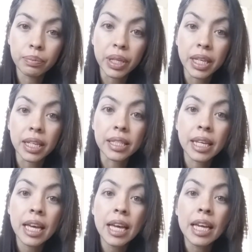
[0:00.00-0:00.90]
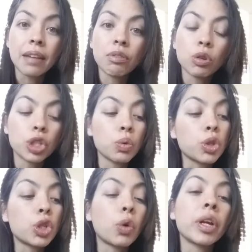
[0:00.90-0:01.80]
because even though she
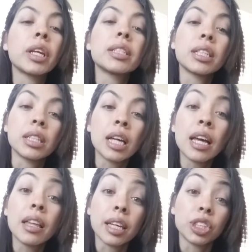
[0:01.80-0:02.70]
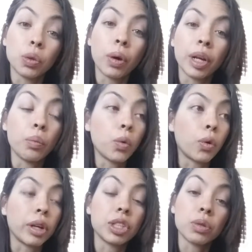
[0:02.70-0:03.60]
was showing us that she wanted
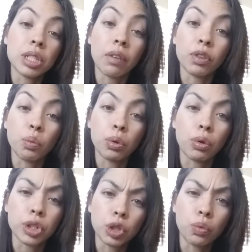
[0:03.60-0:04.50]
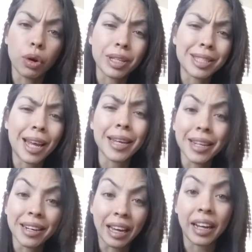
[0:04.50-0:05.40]
more and she was self-employed, she worked day
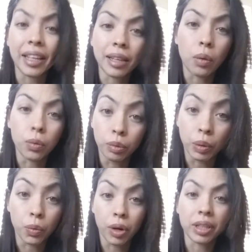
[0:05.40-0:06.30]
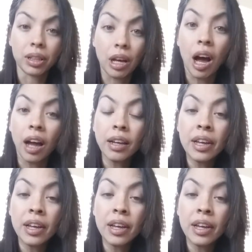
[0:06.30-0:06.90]
and night. That woman worked a lot.